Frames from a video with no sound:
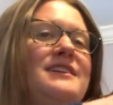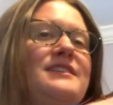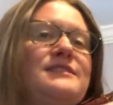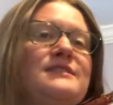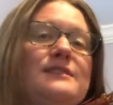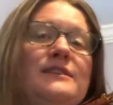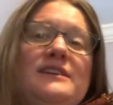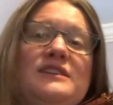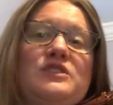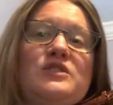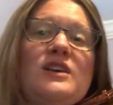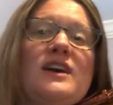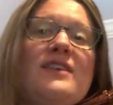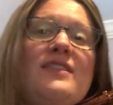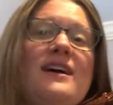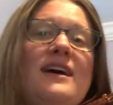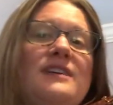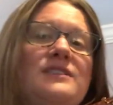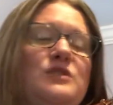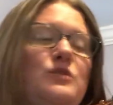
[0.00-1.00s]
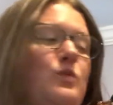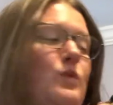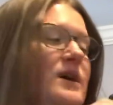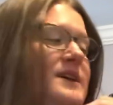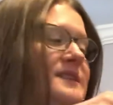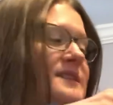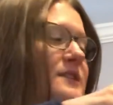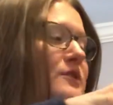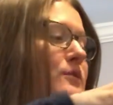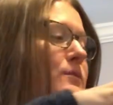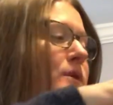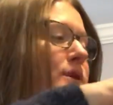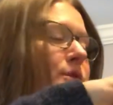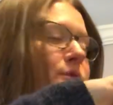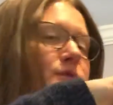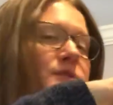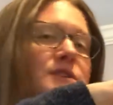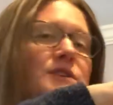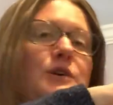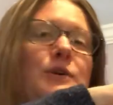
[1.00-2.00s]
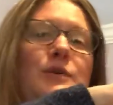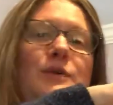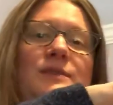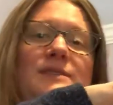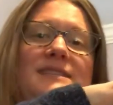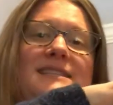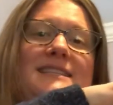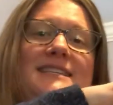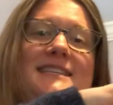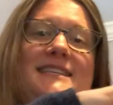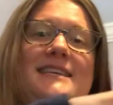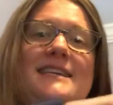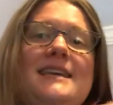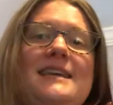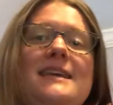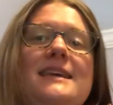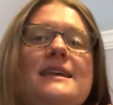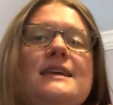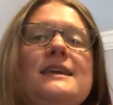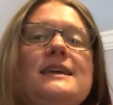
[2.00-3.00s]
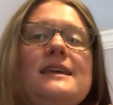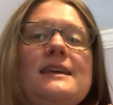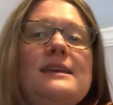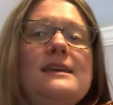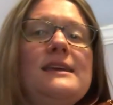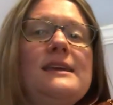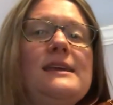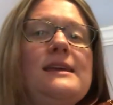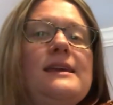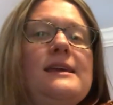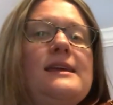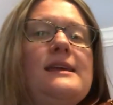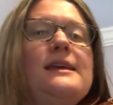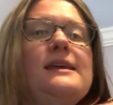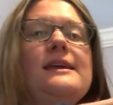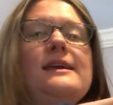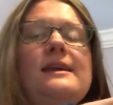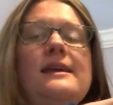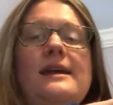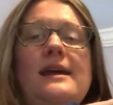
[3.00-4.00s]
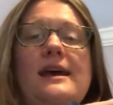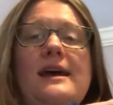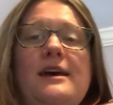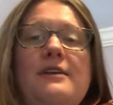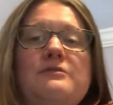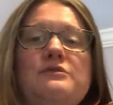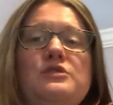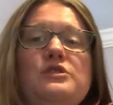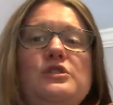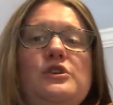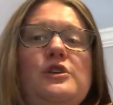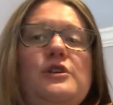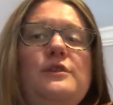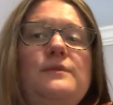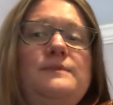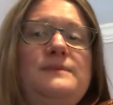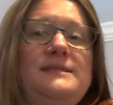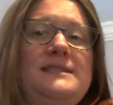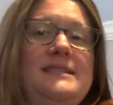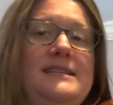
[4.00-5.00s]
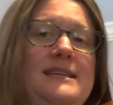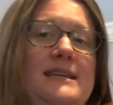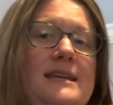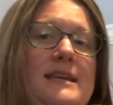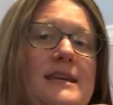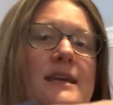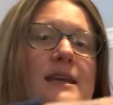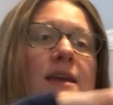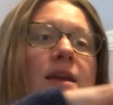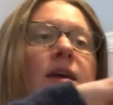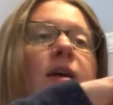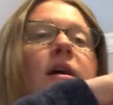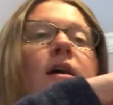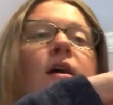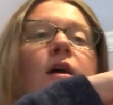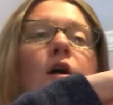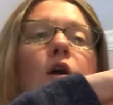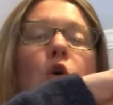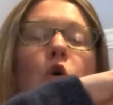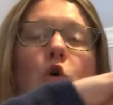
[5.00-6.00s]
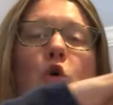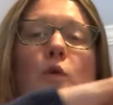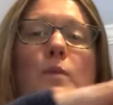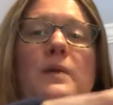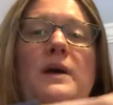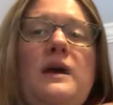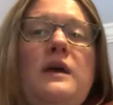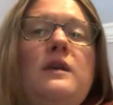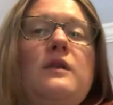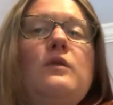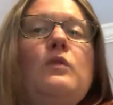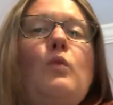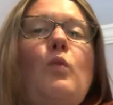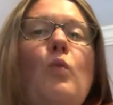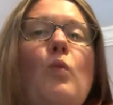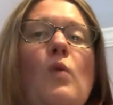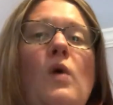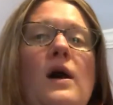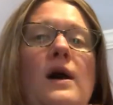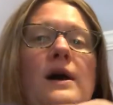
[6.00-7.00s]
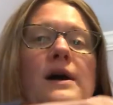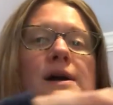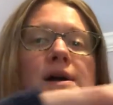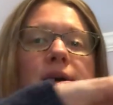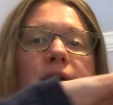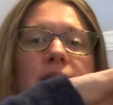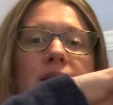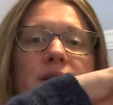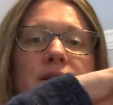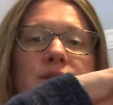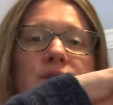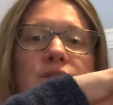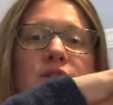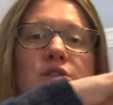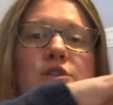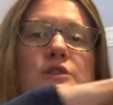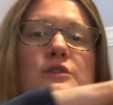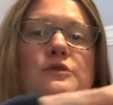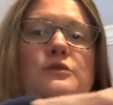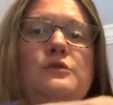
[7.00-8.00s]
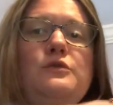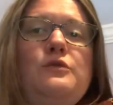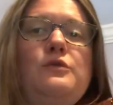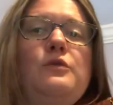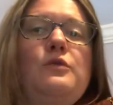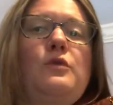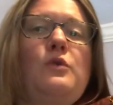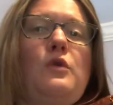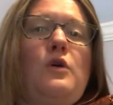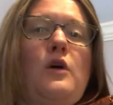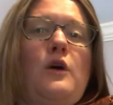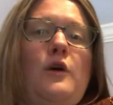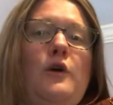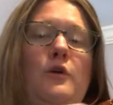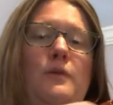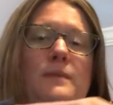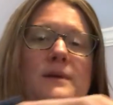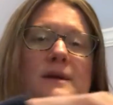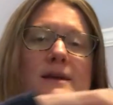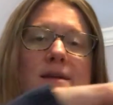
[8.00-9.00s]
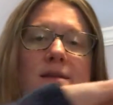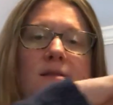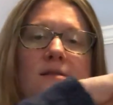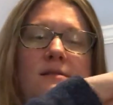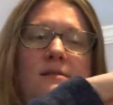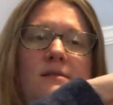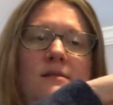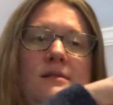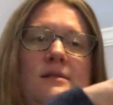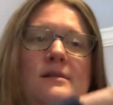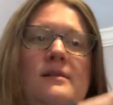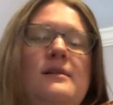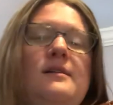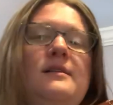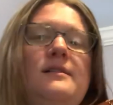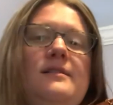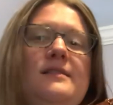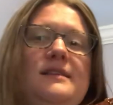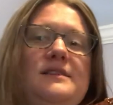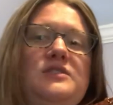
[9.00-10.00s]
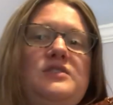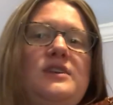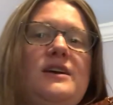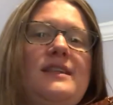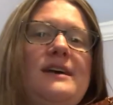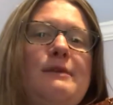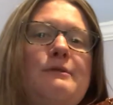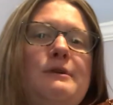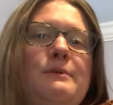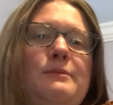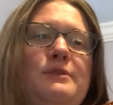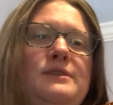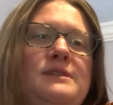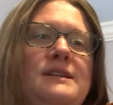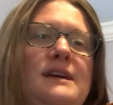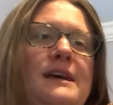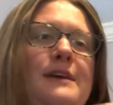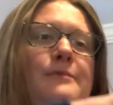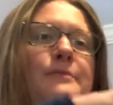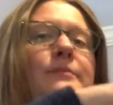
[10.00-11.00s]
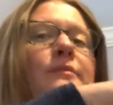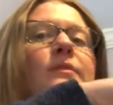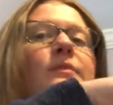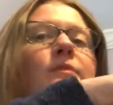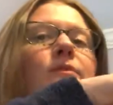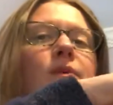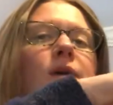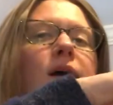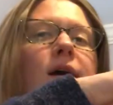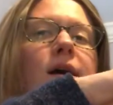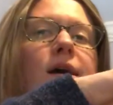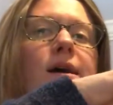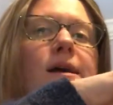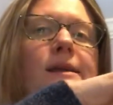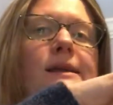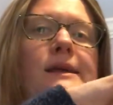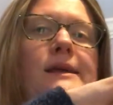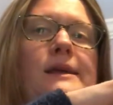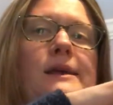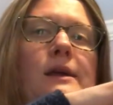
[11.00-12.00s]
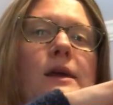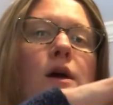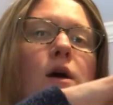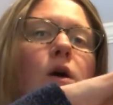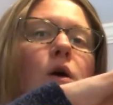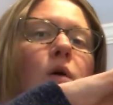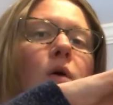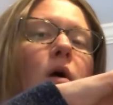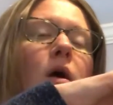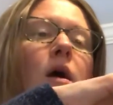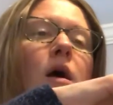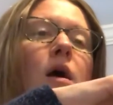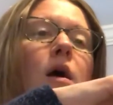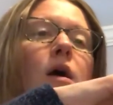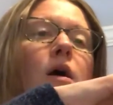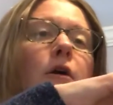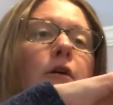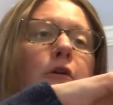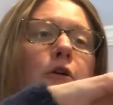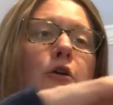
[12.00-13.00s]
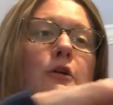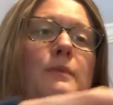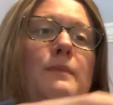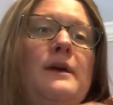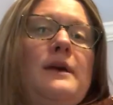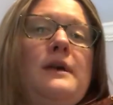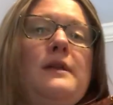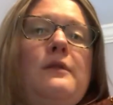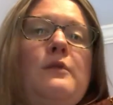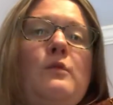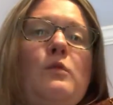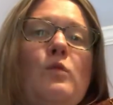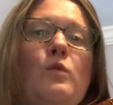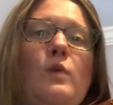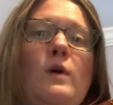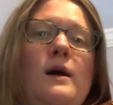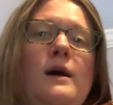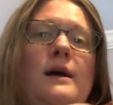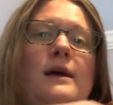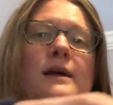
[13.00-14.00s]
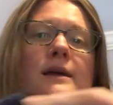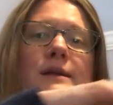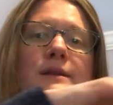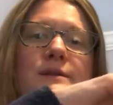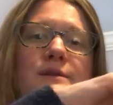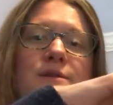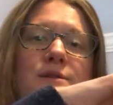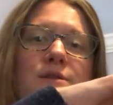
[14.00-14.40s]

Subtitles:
So let's try that twice in a row. So D, E, F sharp, D, open, 1, 2, open. Let's try that one more time. Ready, go. Open, 1,